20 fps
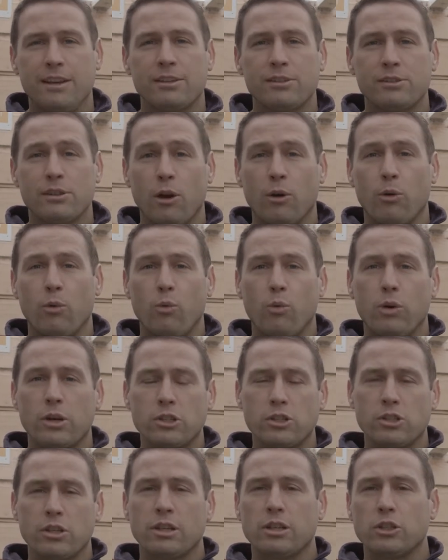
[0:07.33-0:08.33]
So we're
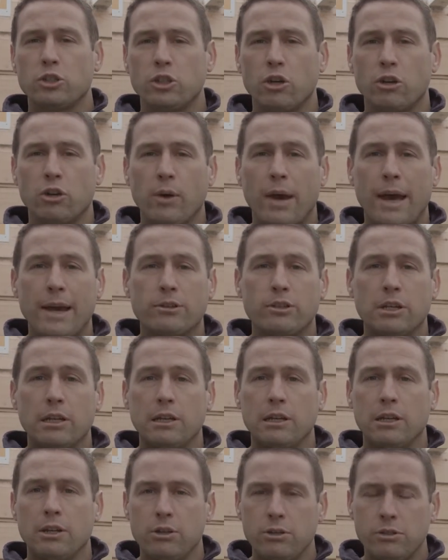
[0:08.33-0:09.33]
just going to show you how to
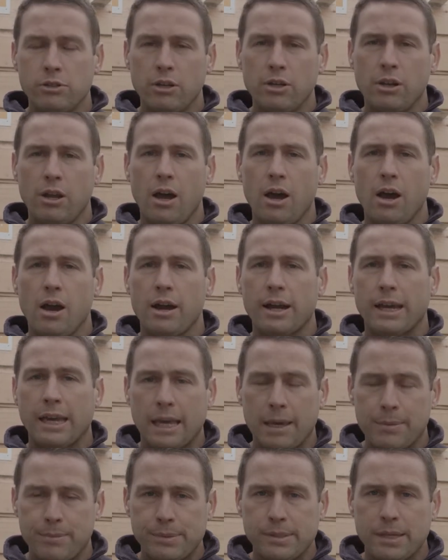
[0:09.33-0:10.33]
loosen our
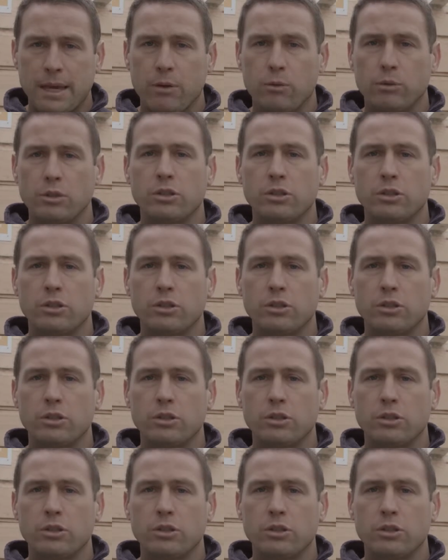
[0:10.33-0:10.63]
hips out,